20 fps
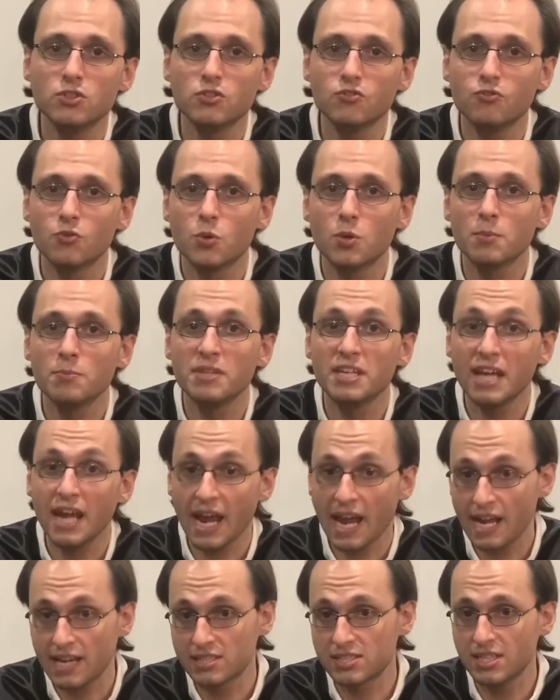formed the
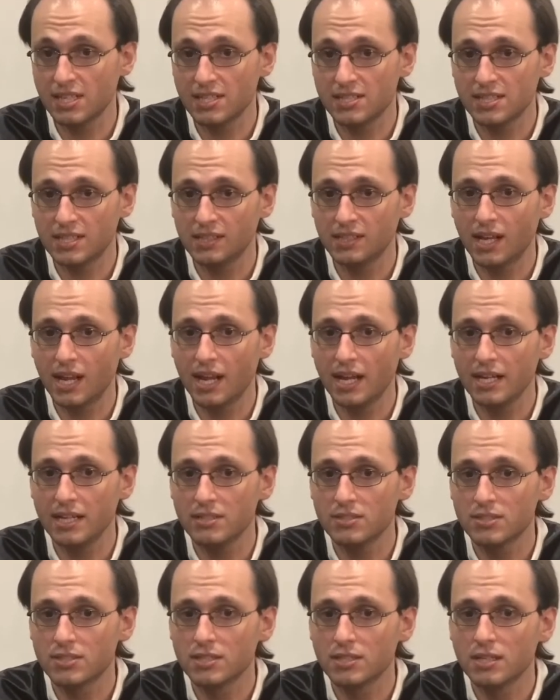Axis Alliance.